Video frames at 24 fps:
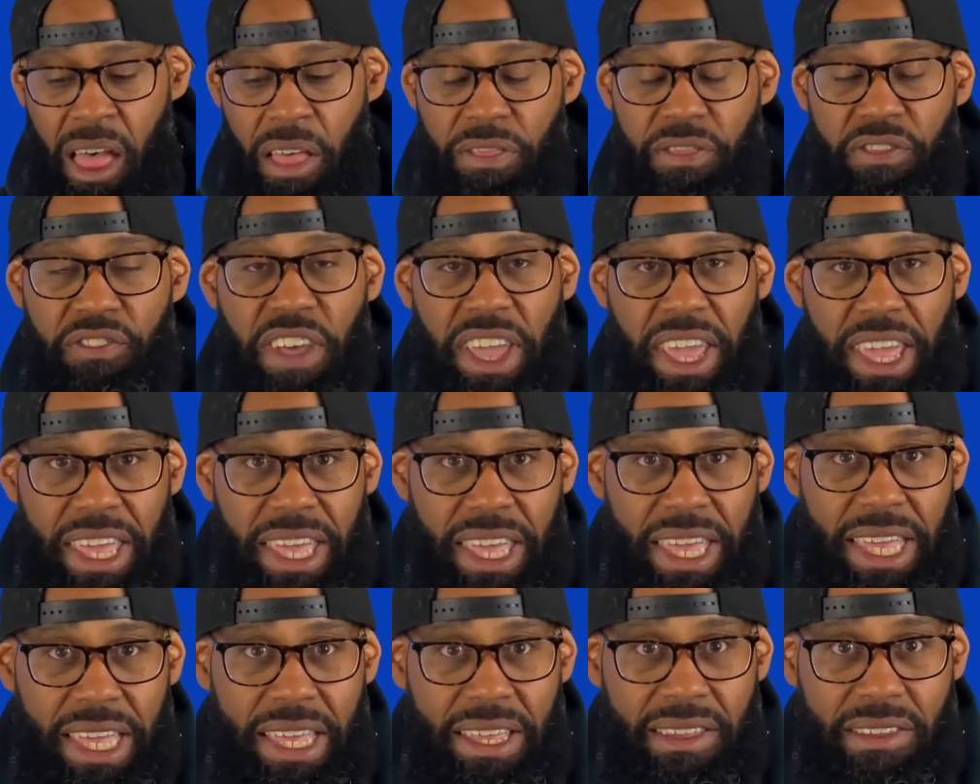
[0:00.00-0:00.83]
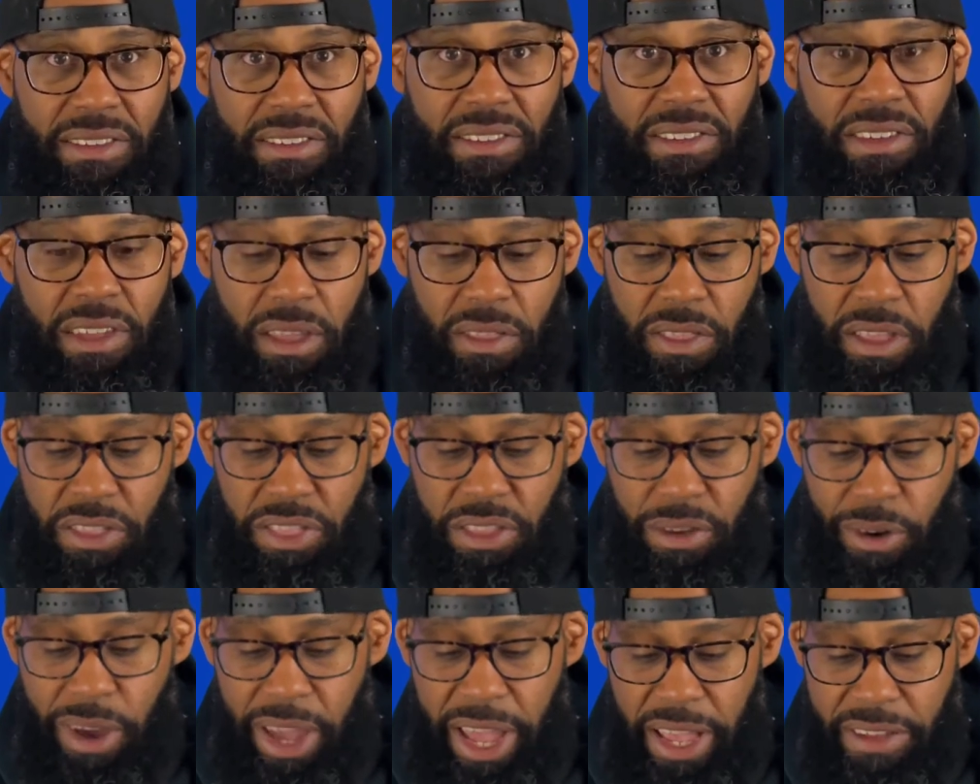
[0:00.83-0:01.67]
things that
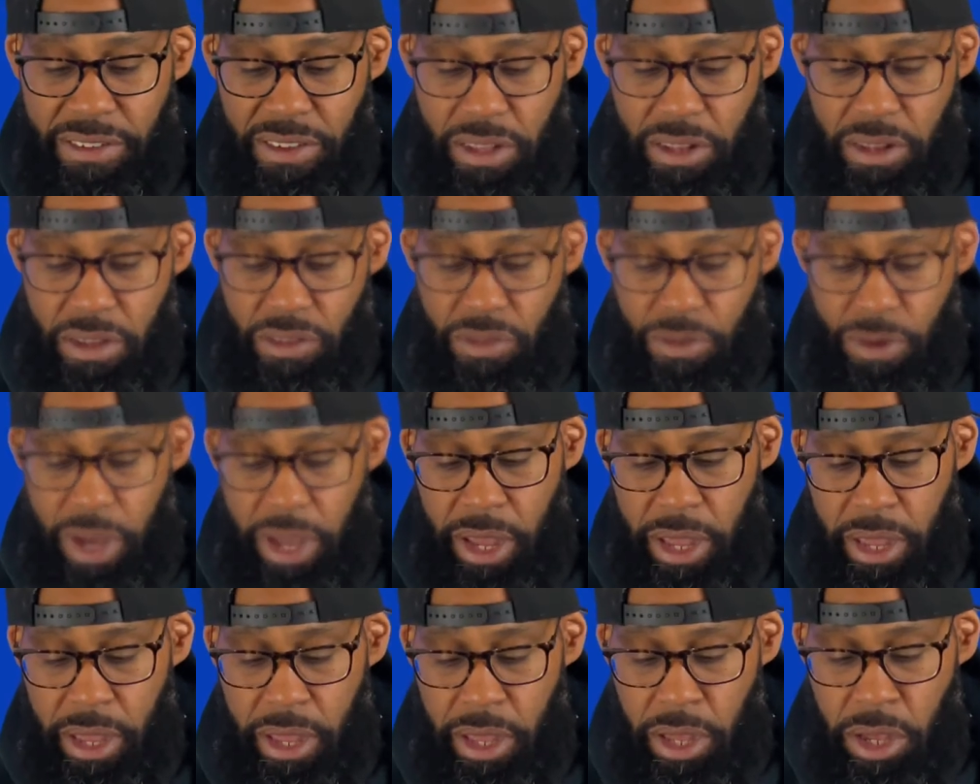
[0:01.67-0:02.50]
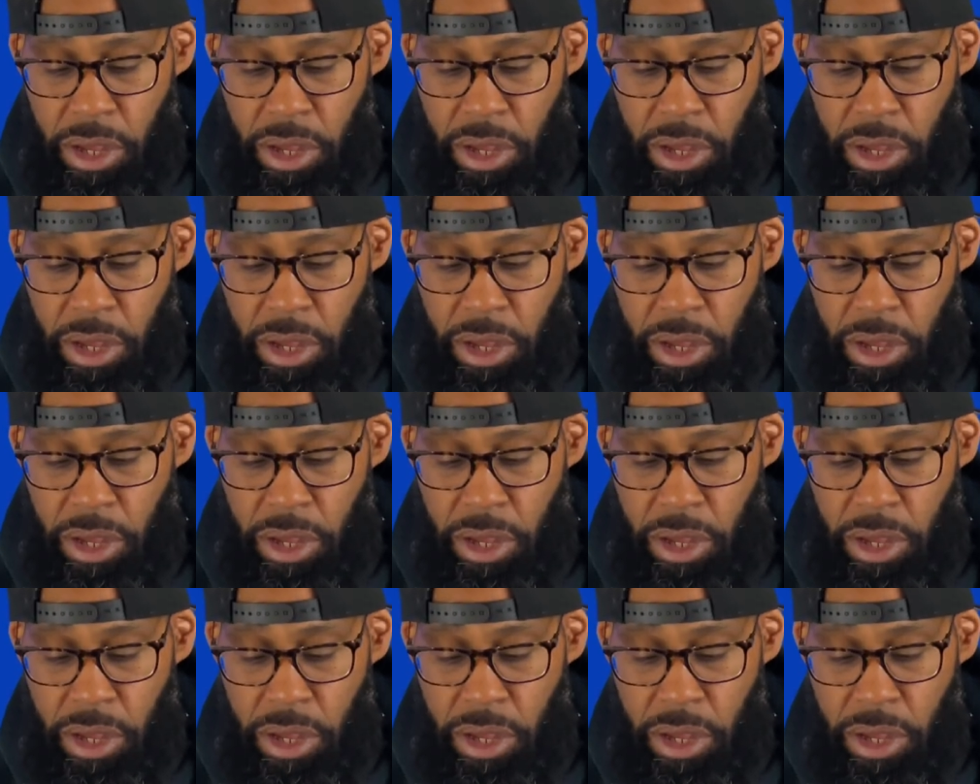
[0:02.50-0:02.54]
they're asking us, right?